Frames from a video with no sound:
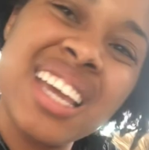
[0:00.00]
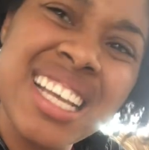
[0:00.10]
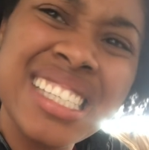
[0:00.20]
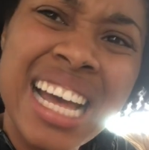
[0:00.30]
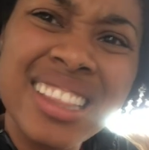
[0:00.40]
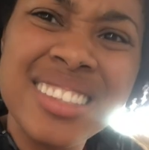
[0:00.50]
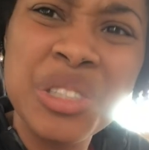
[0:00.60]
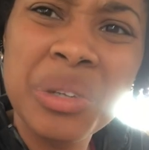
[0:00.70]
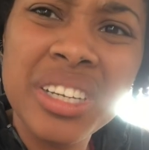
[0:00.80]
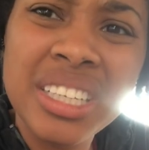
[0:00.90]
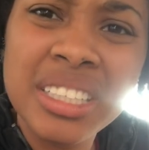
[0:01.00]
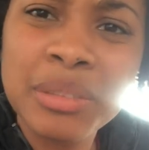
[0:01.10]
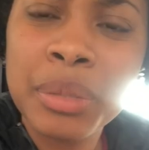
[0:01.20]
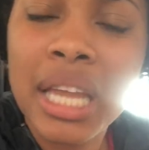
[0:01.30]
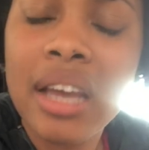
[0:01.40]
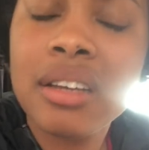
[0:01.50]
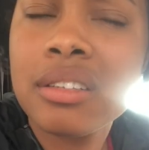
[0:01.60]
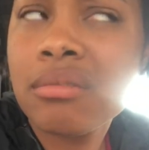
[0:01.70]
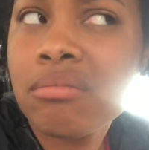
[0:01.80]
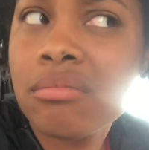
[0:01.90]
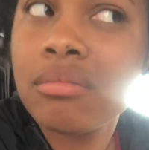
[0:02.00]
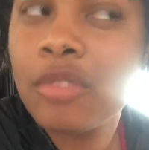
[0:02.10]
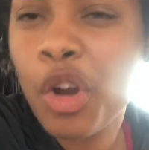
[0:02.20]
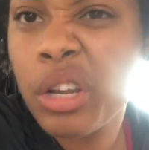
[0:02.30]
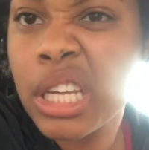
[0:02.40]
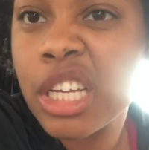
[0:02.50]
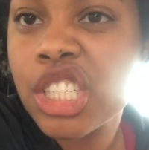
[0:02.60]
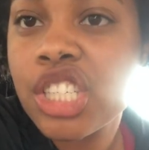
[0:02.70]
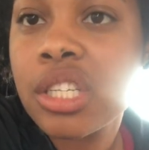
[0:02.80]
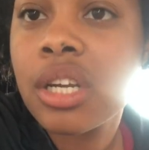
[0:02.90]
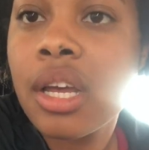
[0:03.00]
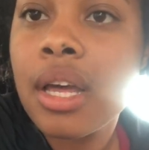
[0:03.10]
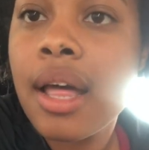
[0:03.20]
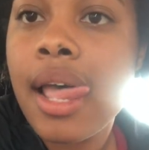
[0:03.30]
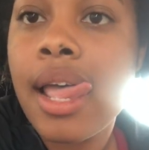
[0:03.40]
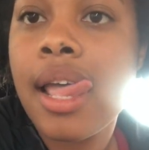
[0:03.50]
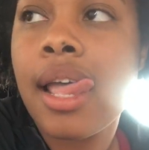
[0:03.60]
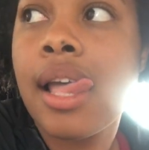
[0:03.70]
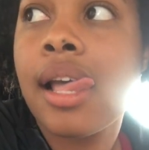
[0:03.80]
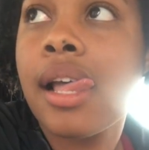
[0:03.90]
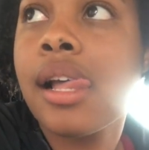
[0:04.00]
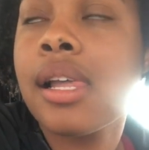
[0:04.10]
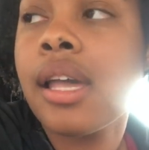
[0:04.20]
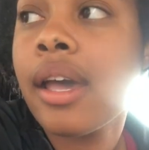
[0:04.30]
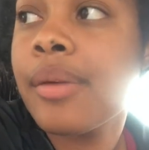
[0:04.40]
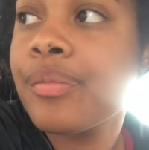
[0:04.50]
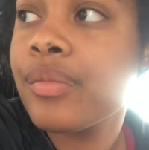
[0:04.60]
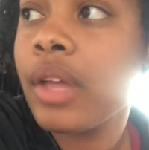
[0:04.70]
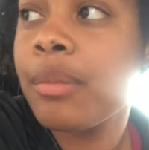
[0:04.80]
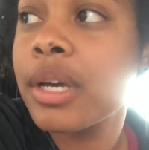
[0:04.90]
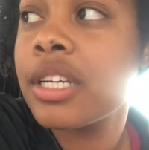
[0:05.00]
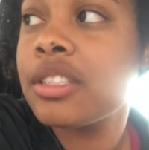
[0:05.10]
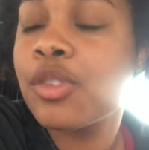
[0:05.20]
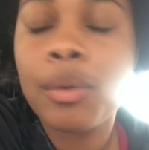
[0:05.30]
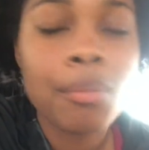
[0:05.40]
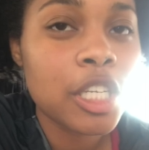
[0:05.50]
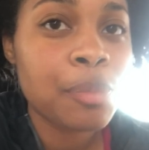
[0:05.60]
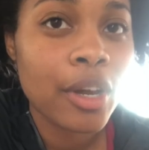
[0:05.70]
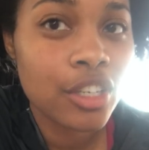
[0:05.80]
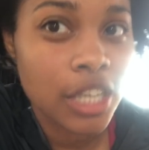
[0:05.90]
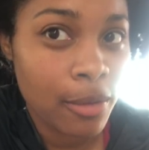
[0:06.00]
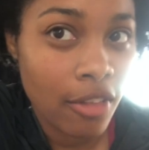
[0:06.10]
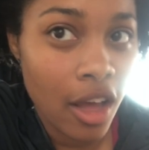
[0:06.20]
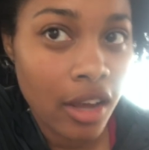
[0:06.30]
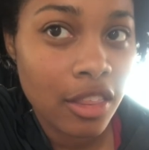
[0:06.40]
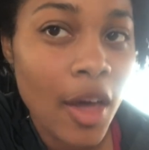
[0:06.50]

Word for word: I guess not too early, but like early-ish. And yeah, I'm going to do a much better job vlogging.